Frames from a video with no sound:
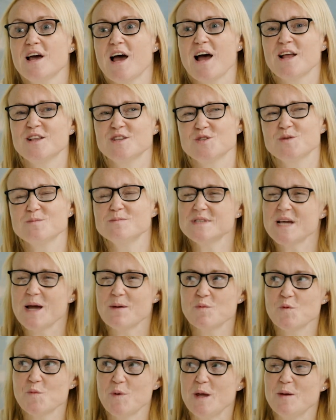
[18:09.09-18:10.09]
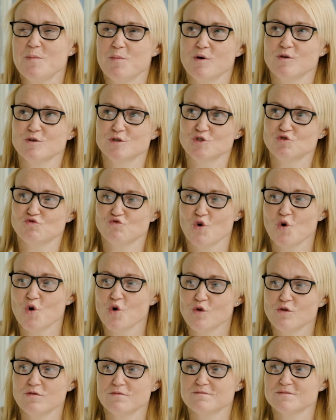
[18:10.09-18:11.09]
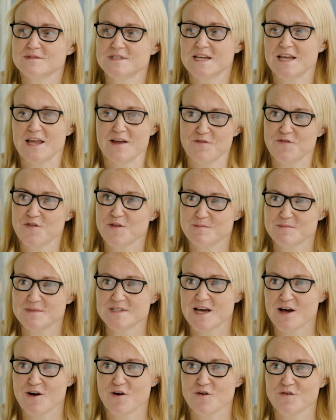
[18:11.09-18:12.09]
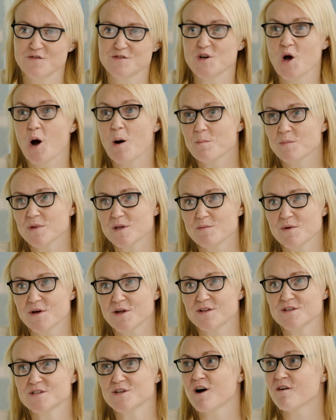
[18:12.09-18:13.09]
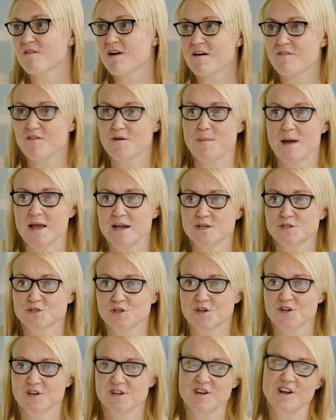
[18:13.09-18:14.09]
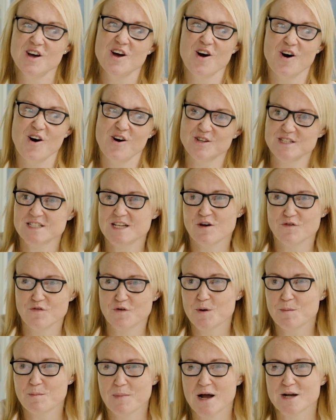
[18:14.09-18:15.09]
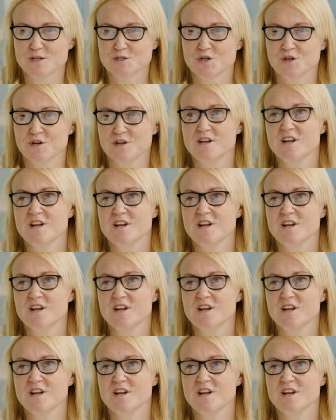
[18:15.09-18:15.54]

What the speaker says: And sometimes people struggle to give themselves compliments or affirmation or self-compassion.